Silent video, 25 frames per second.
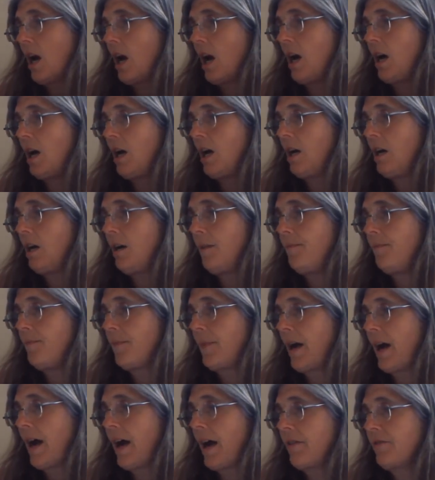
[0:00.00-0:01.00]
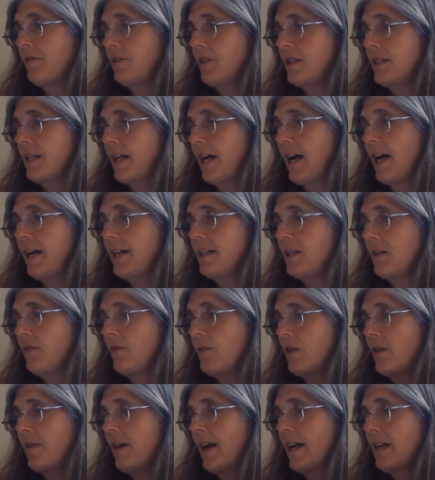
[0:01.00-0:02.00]
Half the size of
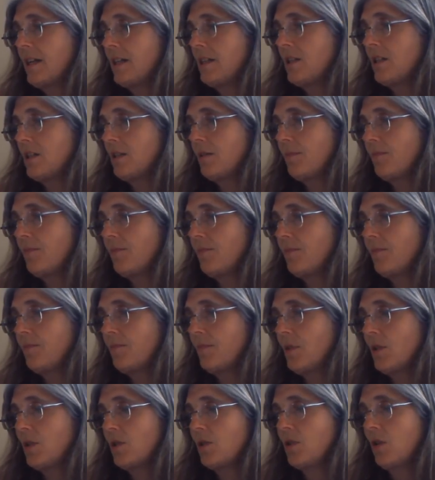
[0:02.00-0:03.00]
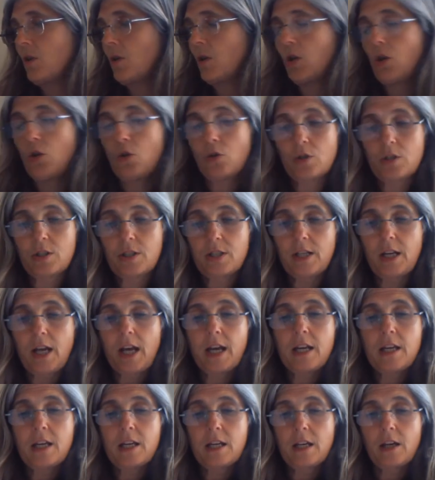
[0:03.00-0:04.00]
your hand. So a cooked
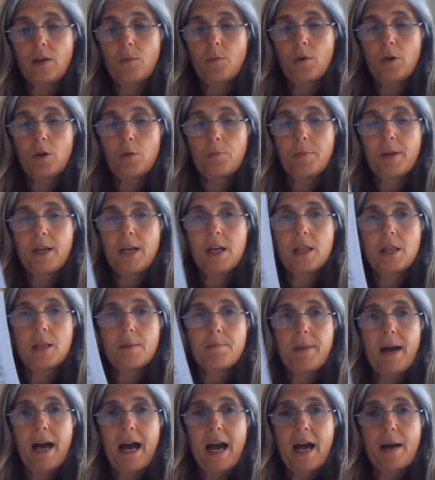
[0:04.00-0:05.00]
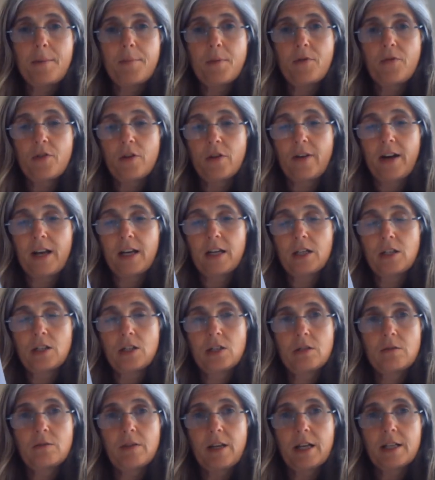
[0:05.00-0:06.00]
steak will be in the palm of your
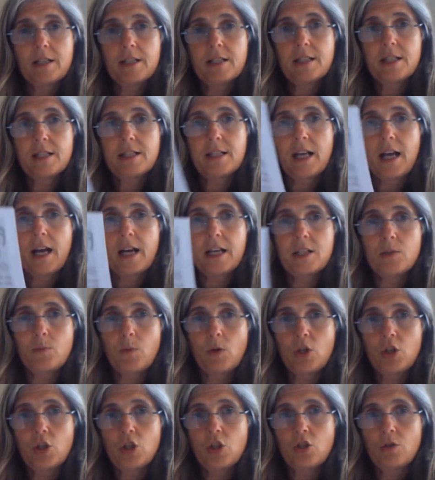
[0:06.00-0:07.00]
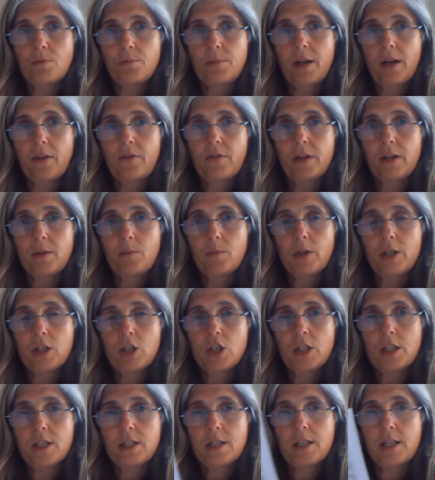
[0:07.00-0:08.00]
hand. That's the size what you should be having,
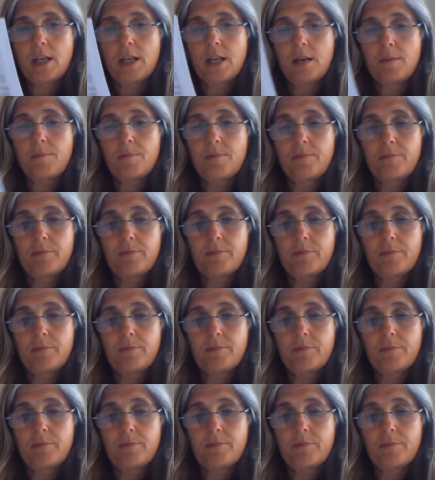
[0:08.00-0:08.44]
which is in